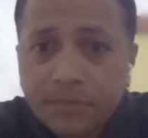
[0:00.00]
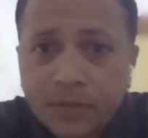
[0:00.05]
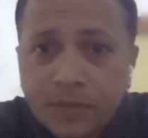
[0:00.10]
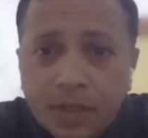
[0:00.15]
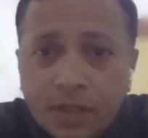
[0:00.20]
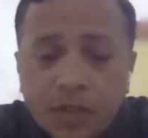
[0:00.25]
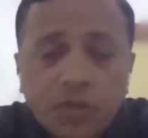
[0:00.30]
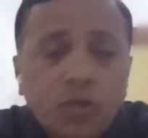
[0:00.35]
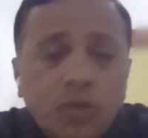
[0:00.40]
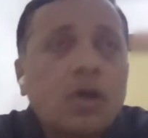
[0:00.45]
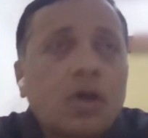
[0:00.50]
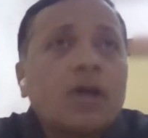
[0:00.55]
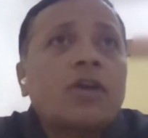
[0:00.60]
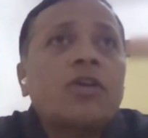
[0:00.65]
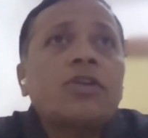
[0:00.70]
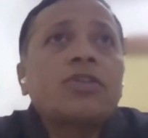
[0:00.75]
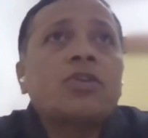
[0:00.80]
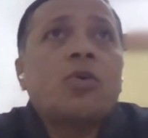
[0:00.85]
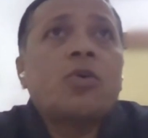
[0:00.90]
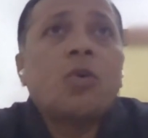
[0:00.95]

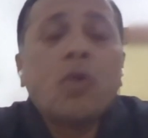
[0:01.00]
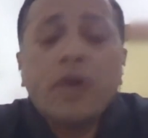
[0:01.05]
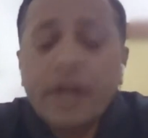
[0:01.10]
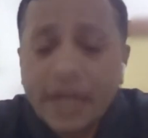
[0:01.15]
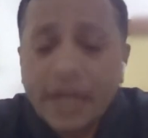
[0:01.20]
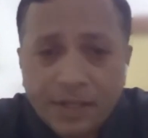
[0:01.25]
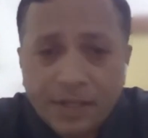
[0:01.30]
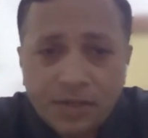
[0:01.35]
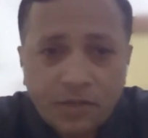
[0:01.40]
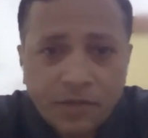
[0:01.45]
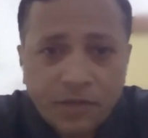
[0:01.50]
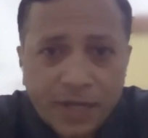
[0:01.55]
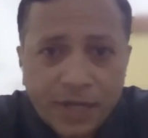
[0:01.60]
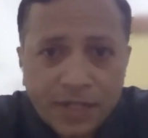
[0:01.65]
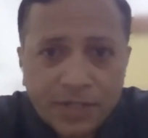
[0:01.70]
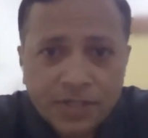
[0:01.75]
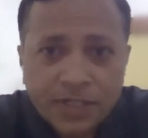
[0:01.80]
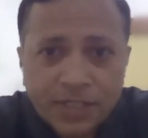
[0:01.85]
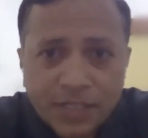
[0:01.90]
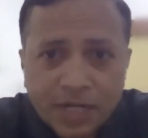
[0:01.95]
across a whole range of
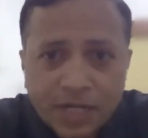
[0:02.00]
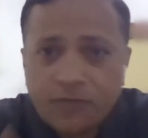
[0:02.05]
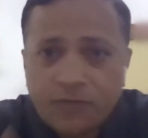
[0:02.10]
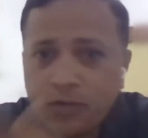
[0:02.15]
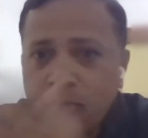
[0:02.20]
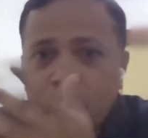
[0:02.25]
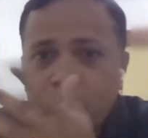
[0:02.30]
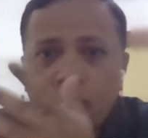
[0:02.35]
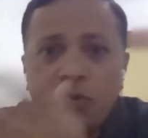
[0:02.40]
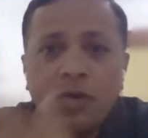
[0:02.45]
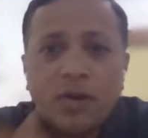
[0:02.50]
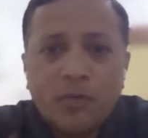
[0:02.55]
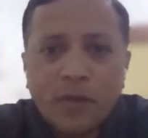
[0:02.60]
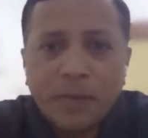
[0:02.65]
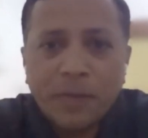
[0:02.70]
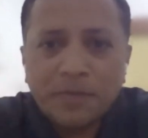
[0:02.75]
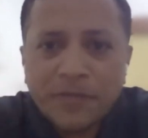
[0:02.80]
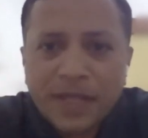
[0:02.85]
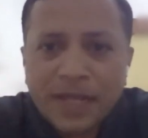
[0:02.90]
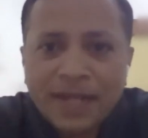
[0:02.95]
industries. And if you go to our
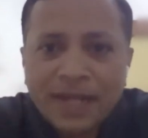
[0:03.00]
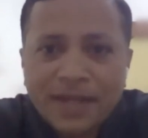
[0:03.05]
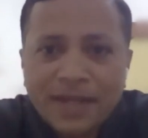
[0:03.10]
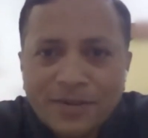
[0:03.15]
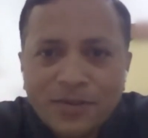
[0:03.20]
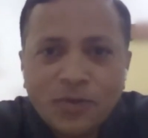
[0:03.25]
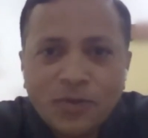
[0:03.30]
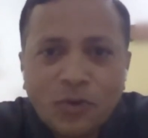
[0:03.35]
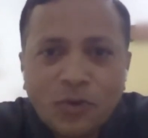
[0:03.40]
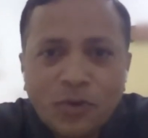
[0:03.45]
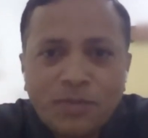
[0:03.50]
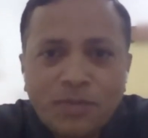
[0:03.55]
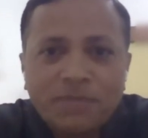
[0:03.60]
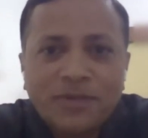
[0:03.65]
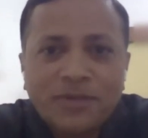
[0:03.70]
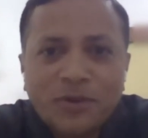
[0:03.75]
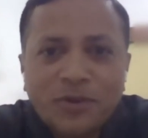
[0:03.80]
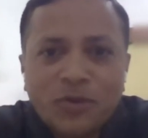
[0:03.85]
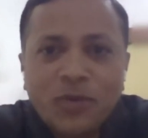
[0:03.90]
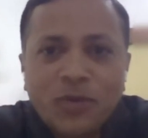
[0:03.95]
website, you
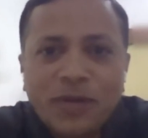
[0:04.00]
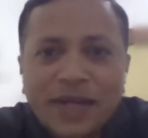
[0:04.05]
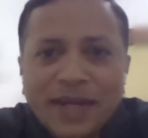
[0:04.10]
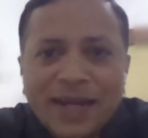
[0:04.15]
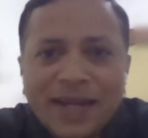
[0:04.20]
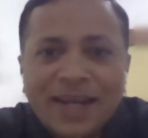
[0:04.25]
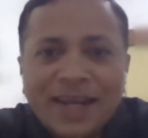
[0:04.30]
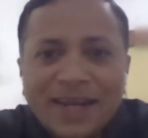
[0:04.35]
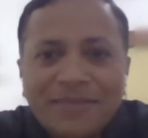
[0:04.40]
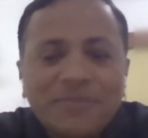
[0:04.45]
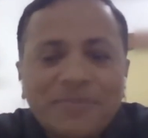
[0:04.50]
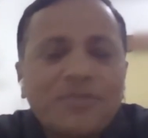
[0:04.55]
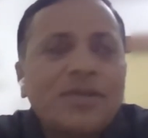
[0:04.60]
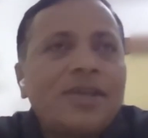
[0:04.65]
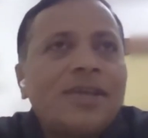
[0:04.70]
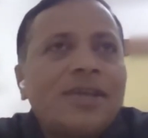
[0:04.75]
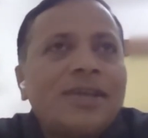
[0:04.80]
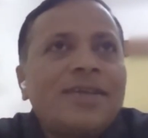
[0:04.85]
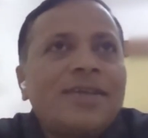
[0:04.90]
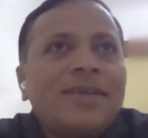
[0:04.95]
will get
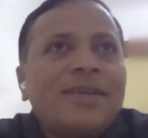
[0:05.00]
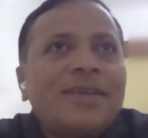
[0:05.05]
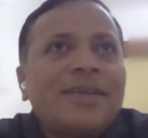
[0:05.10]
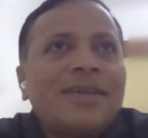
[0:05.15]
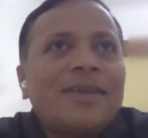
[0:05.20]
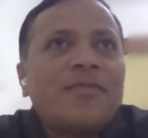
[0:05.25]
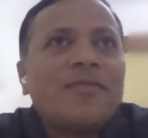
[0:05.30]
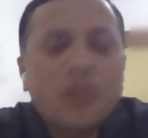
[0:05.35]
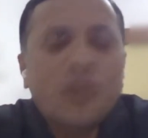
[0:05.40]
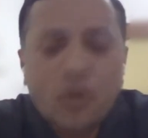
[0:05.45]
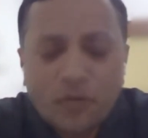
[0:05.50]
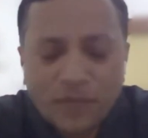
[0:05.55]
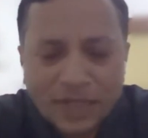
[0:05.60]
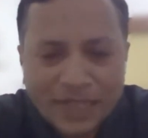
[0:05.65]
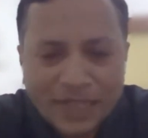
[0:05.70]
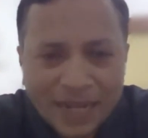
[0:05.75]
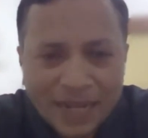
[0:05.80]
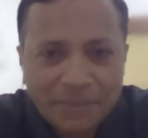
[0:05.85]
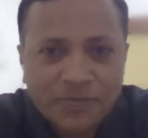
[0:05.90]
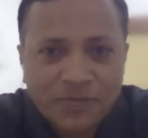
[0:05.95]
a view of the
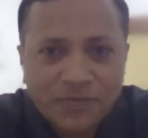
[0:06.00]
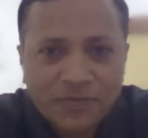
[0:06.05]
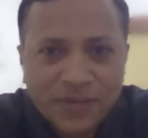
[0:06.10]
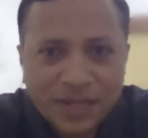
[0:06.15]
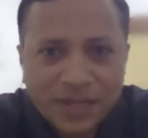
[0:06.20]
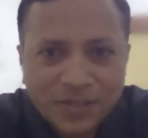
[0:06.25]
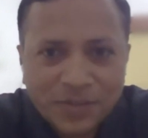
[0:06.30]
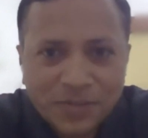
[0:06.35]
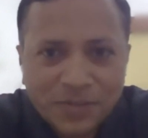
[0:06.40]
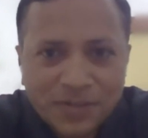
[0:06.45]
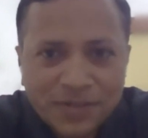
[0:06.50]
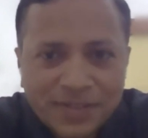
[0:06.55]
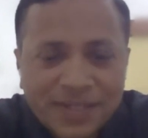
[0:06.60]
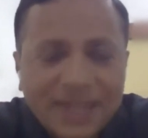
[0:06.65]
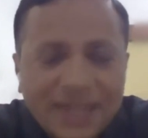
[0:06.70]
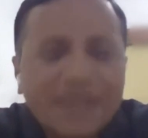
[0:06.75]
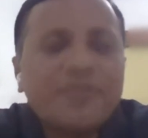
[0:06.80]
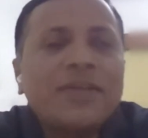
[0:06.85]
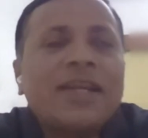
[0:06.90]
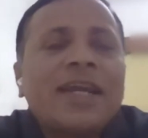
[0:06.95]
types of customers,
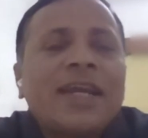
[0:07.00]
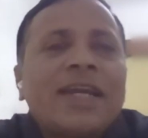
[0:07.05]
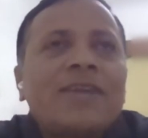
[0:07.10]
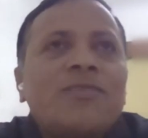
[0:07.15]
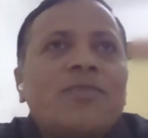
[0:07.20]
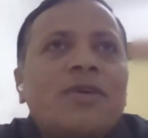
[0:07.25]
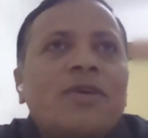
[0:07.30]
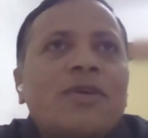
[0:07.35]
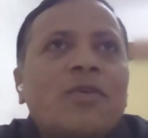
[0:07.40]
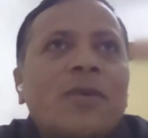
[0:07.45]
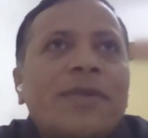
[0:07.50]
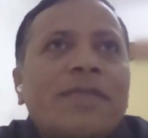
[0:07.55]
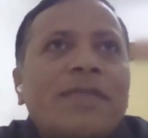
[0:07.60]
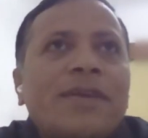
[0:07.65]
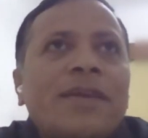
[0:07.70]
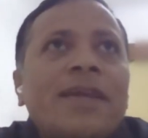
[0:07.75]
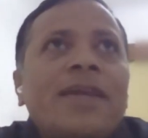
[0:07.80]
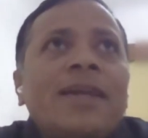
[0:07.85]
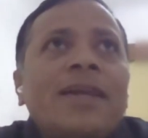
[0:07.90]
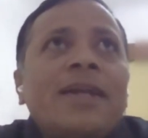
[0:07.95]
right, we kind of work with.
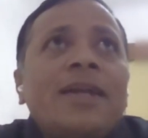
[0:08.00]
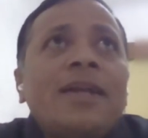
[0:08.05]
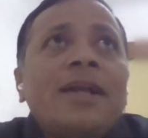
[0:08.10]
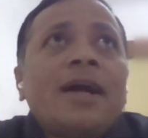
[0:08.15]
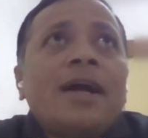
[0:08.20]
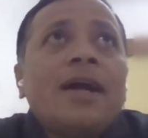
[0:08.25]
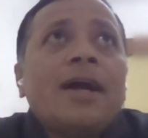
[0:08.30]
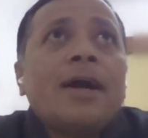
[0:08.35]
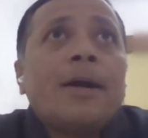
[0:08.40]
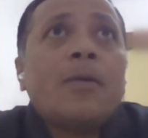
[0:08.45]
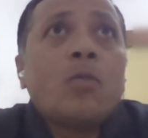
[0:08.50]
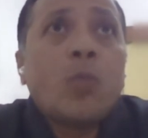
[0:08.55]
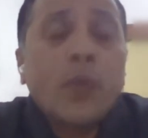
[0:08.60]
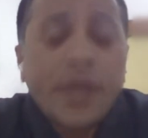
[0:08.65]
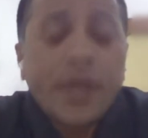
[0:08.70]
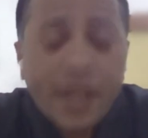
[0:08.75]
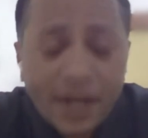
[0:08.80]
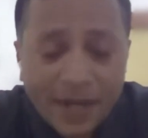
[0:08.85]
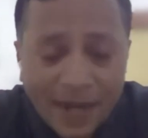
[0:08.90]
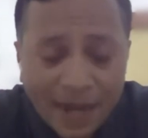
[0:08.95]

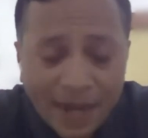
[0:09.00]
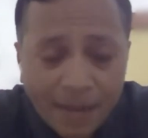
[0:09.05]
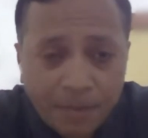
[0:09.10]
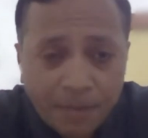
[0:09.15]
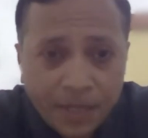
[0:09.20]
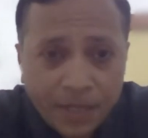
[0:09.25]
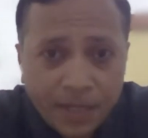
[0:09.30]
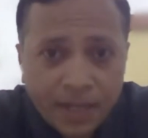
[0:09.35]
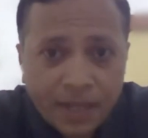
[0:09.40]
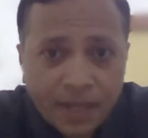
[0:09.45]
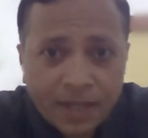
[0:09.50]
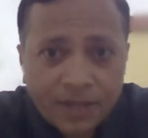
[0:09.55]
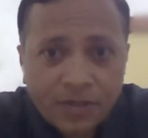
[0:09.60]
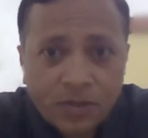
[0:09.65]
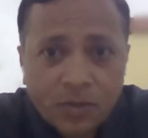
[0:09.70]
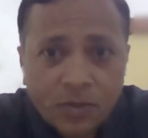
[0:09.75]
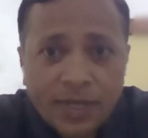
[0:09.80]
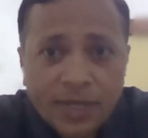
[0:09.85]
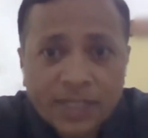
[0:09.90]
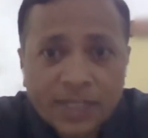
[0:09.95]
We are happy
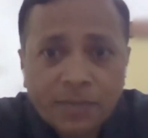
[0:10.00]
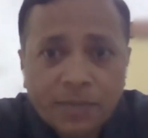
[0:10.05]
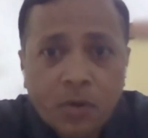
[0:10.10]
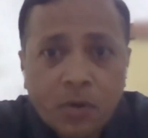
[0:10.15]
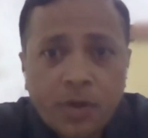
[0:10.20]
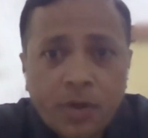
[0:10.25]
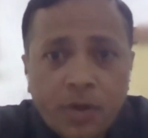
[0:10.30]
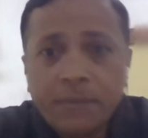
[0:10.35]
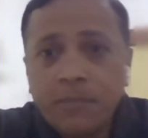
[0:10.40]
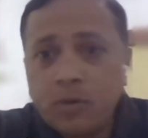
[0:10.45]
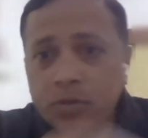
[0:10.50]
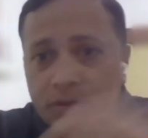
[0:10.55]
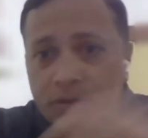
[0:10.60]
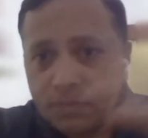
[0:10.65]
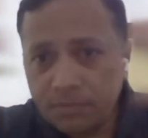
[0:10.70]
exploring both